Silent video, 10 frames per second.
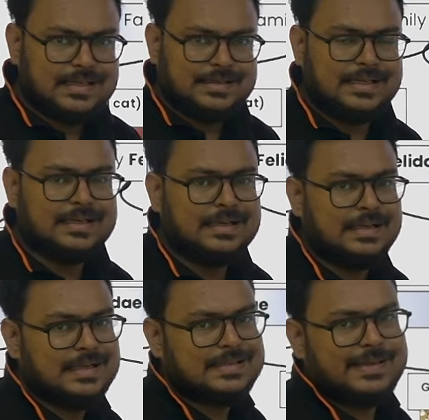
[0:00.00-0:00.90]
that
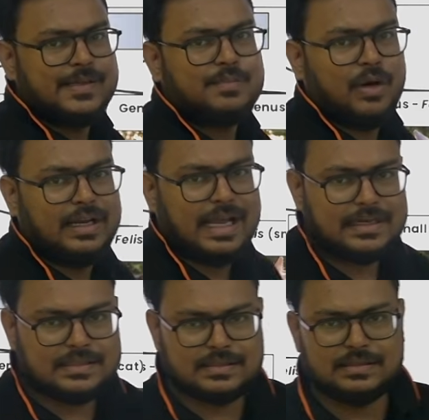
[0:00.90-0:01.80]
contains small
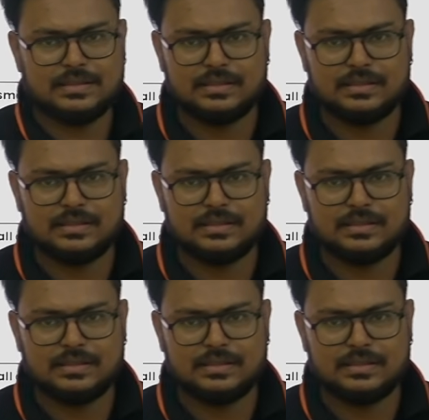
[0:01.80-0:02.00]
cats.